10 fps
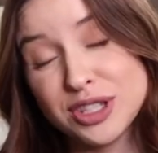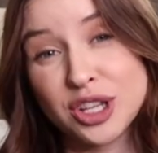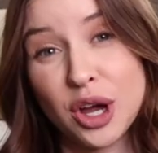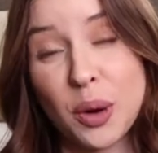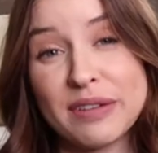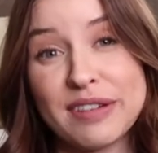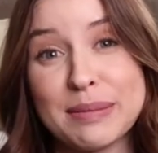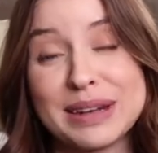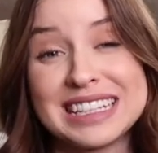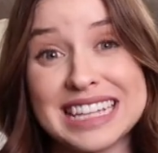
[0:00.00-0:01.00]
So if
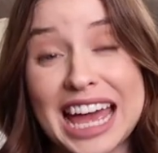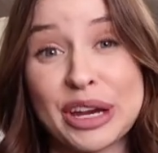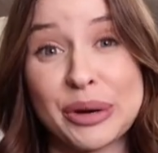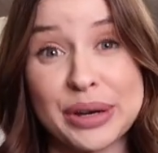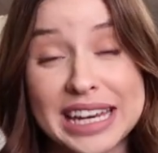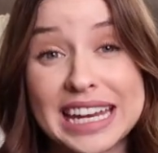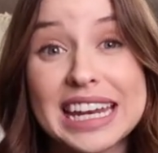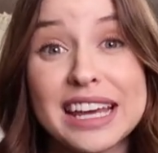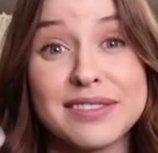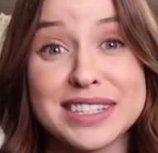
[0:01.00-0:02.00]
I'm in a dire
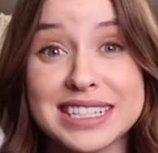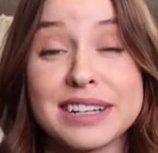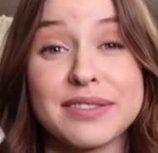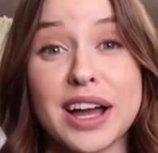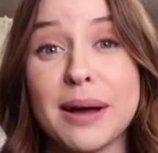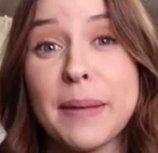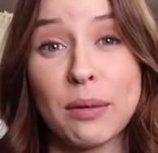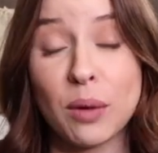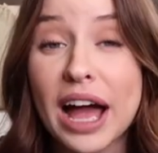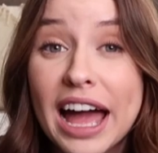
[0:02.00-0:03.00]
need of a stick of gum,
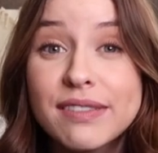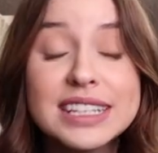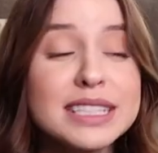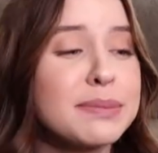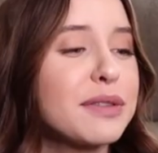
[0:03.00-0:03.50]
I will have it.